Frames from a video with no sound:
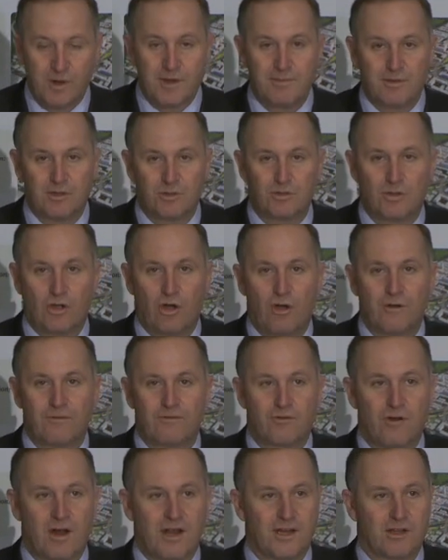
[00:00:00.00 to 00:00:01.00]
rebuild
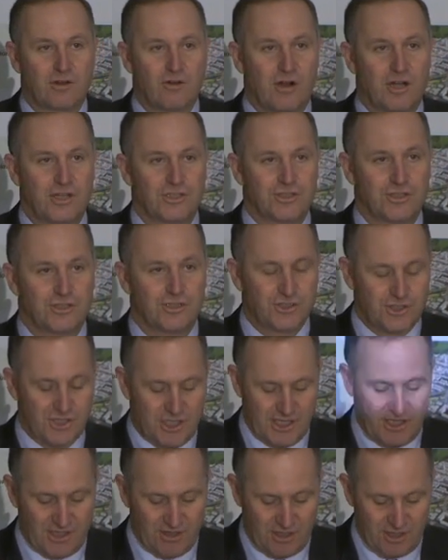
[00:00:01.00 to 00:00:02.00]
of Greater Christchurch.
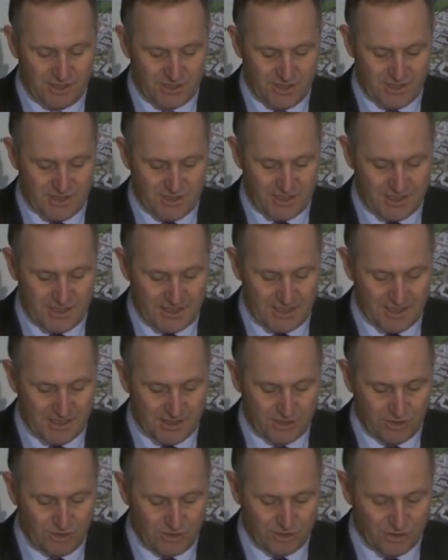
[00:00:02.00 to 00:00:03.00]
Can I just
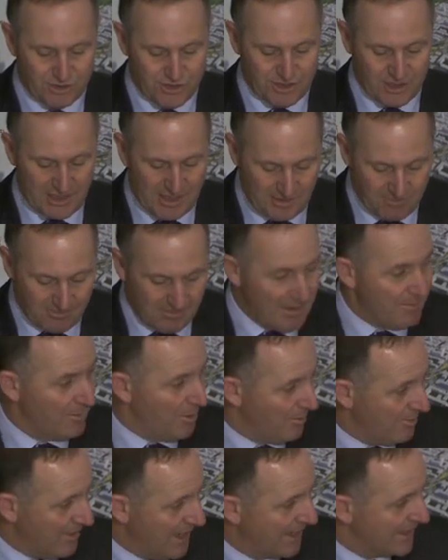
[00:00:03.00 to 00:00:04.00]
acknowledge Mayor
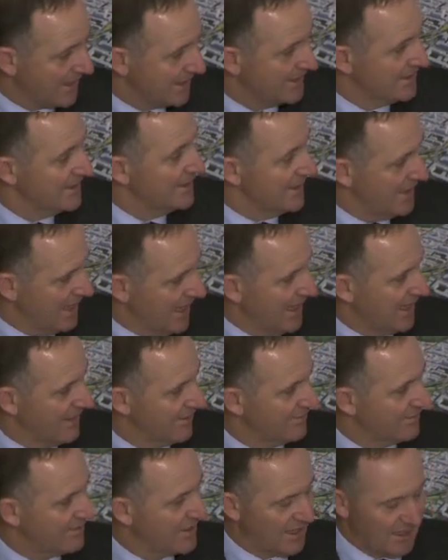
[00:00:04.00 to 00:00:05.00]
Bob Parker and